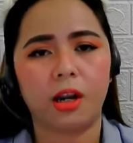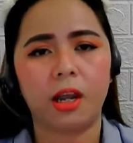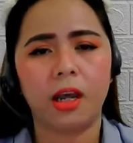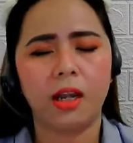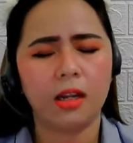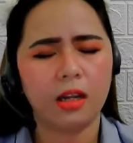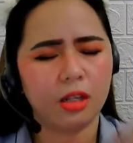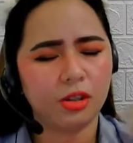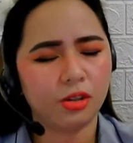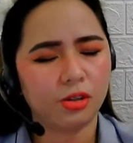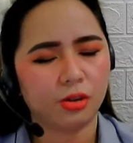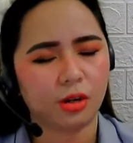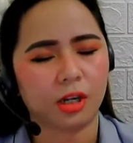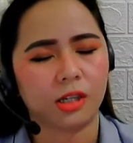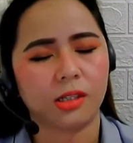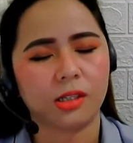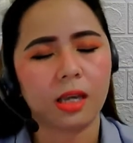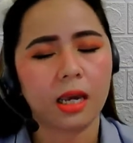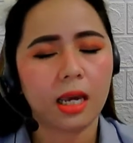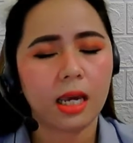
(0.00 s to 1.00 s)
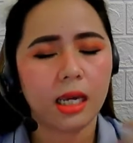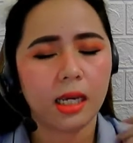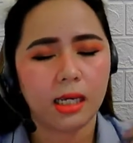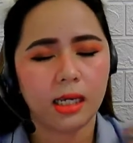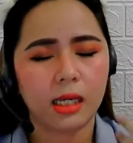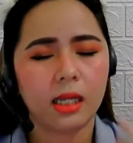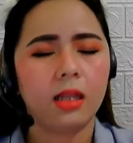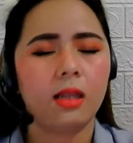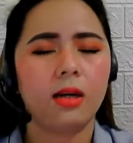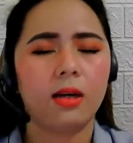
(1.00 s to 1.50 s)
Not trust.
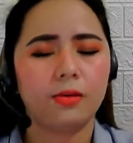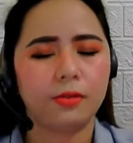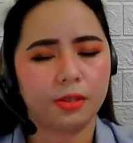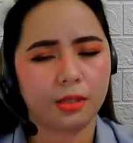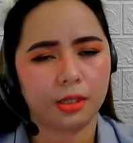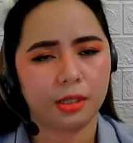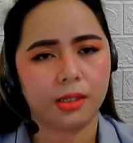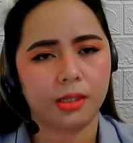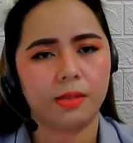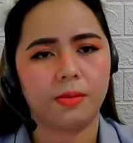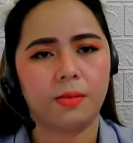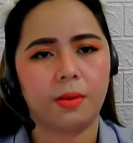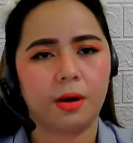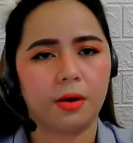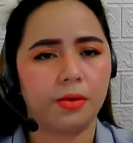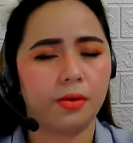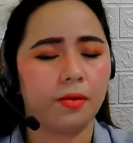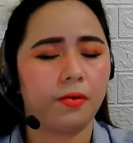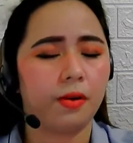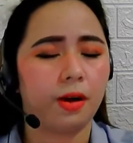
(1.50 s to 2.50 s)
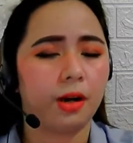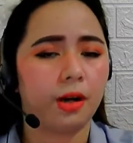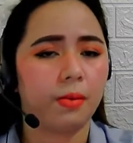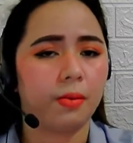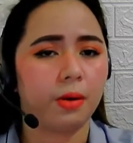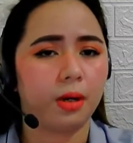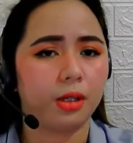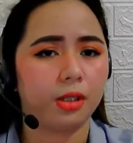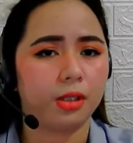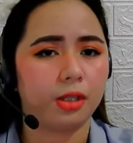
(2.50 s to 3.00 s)
He loves his mother very
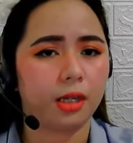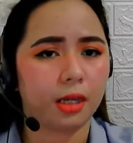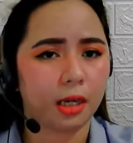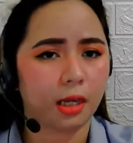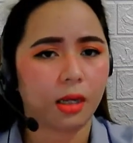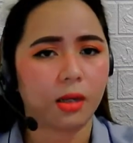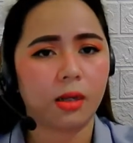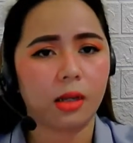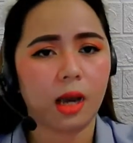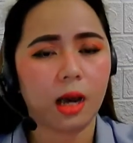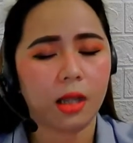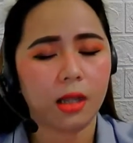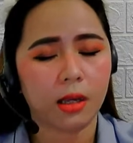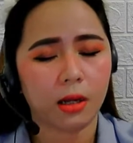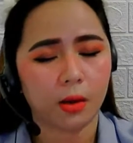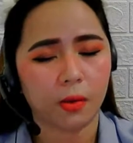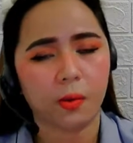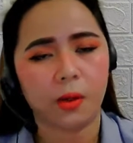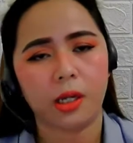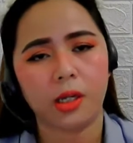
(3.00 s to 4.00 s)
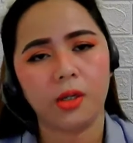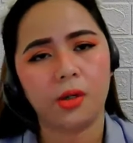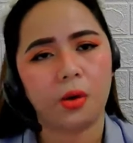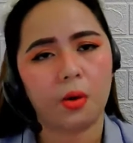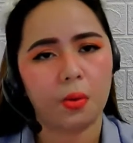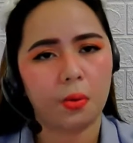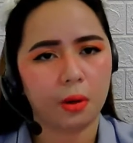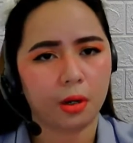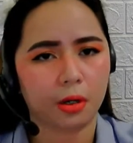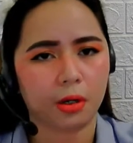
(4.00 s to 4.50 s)
much. The Queen
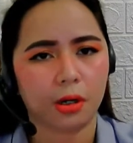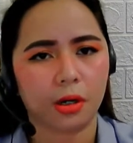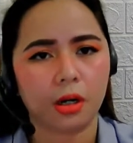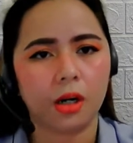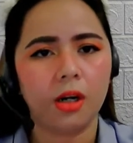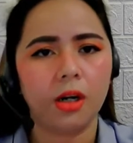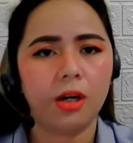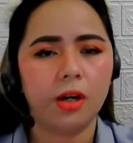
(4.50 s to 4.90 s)
Dowager,